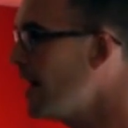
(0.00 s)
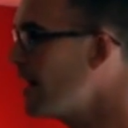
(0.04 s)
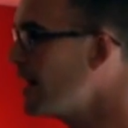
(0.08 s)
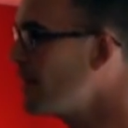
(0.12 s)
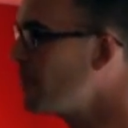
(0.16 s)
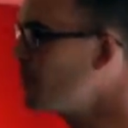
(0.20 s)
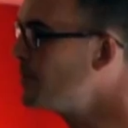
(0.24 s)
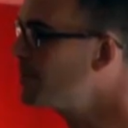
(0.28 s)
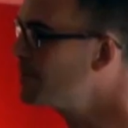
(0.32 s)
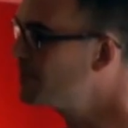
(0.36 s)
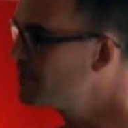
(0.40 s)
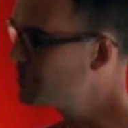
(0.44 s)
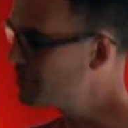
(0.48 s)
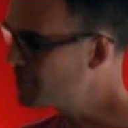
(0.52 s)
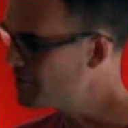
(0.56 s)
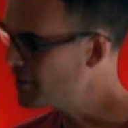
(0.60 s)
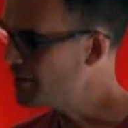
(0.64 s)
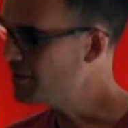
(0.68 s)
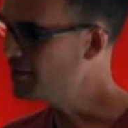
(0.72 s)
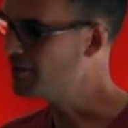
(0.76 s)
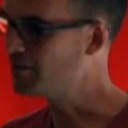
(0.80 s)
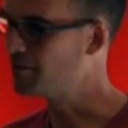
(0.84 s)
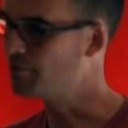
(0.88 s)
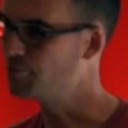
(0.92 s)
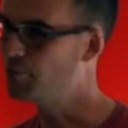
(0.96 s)
And I was
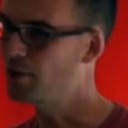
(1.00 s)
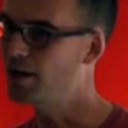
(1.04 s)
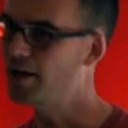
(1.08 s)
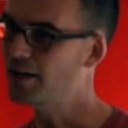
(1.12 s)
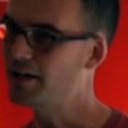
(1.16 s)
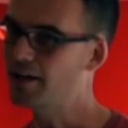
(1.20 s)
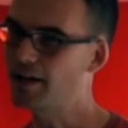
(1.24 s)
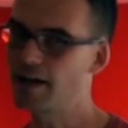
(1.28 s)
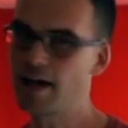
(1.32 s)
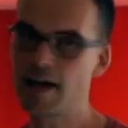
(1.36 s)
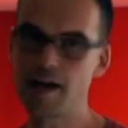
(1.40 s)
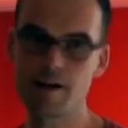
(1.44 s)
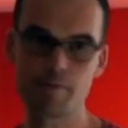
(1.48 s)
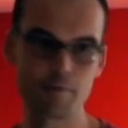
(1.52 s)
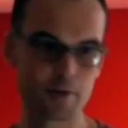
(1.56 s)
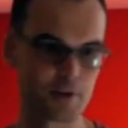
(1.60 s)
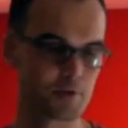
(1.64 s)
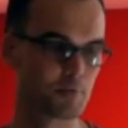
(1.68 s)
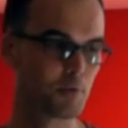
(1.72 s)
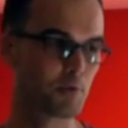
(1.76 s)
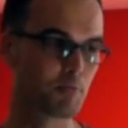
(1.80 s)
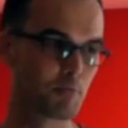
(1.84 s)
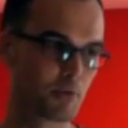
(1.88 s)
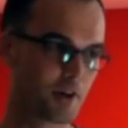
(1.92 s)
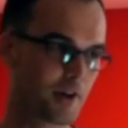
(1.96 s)
stunned by how
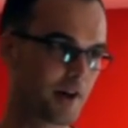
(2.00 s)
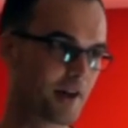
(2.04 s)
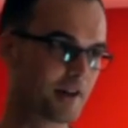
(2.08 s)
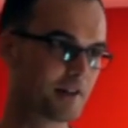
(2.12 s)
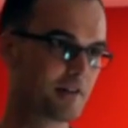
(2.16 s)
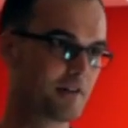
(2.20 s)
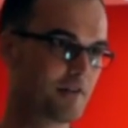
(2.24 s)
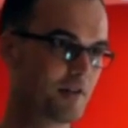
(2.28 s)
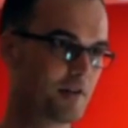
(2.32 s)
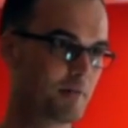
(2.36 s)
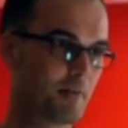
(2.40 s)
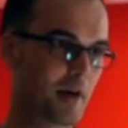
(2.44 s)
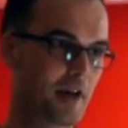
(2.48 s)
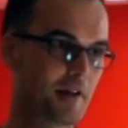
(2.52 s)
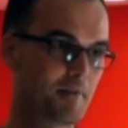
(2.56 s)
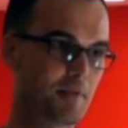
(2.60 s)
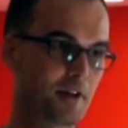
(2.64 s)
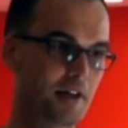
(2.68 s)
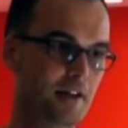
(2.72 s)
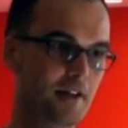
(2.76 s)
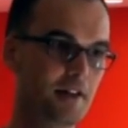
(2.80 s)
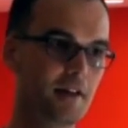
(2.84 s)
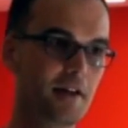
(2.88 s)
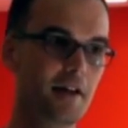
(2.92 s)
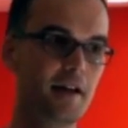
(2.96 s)
much more productive it made
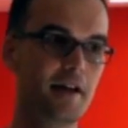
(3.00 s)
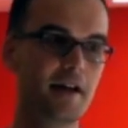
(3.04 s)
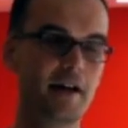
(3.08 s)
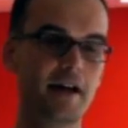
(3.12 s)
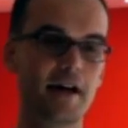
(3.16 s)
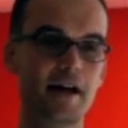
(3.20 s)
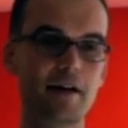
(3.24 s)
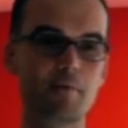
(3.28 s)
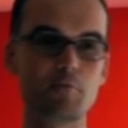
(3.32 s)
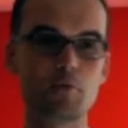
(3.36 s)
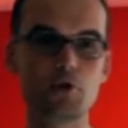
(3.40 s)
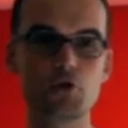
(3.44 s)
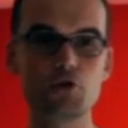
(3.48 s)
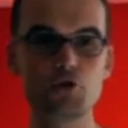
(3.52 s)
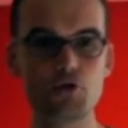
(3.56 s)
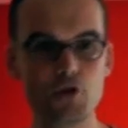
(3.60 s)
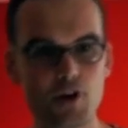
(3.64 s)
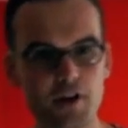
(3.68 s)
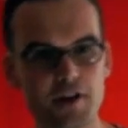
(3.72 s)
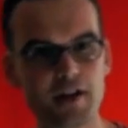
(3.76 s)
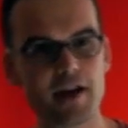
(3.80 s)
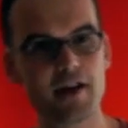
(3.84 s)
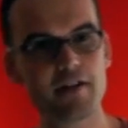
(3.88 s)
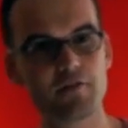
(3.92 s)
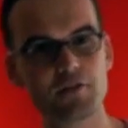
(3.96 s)
me. Um,
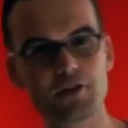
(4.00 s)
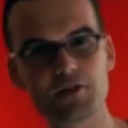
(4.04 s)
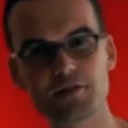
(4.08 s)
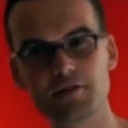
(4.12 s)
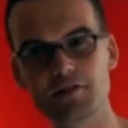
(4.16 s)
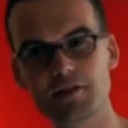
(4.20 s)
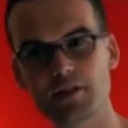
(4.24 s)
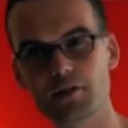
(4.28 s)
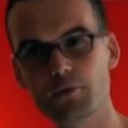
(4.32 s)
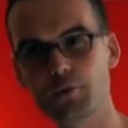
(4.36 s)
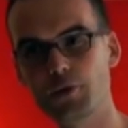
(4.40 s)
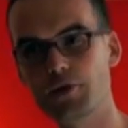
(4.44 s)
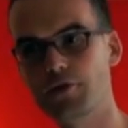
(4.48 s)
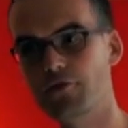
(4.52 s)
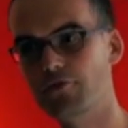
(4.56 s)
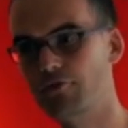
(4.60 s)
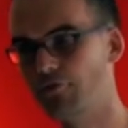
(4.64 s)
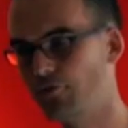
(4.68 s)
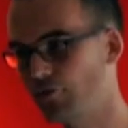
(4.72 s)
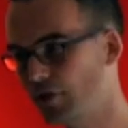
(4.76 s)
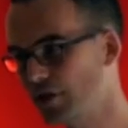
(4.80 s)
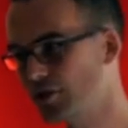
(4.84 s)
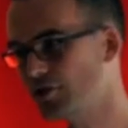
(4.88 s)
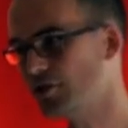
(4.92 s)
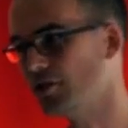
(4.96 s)
not having to deal with the
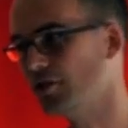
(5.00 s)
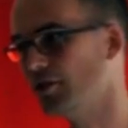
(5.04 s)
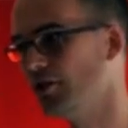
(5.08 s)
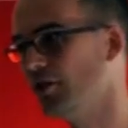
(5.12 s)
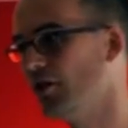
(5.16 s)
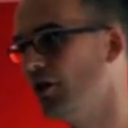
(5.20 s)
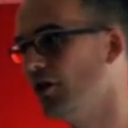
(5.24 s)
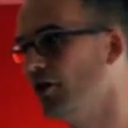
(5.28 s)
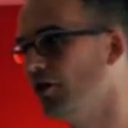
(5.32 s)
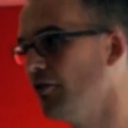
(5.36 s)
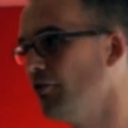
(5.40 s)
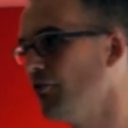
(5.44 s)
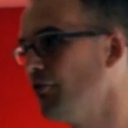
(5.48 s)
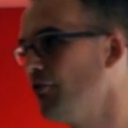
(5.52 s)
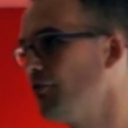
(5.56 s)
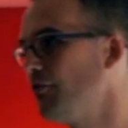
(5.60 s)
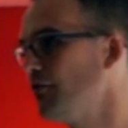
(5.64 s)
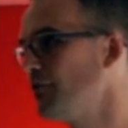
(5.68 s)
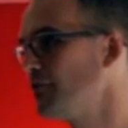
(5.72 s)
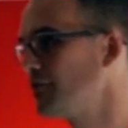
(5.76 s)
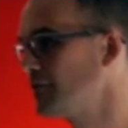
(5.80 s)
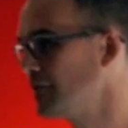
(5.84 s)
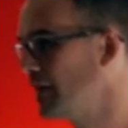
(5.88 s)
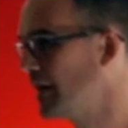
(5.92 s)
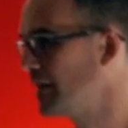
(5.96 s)
friction of
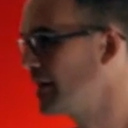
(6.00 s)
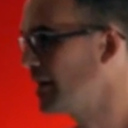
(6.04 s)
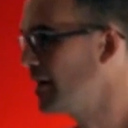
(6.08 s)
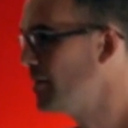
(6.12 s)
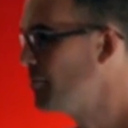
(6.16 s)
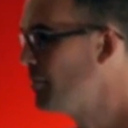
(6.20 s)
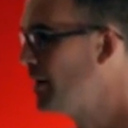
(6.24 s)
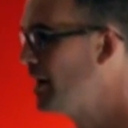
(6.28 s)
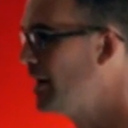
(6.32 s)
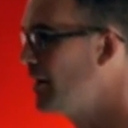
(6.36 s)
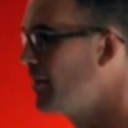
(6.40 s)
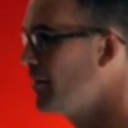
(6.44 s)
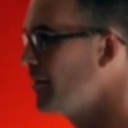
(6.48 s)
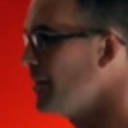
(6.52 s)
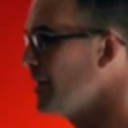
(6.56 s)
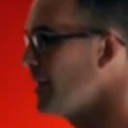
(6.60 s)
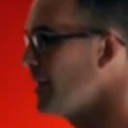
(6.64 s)
starting up R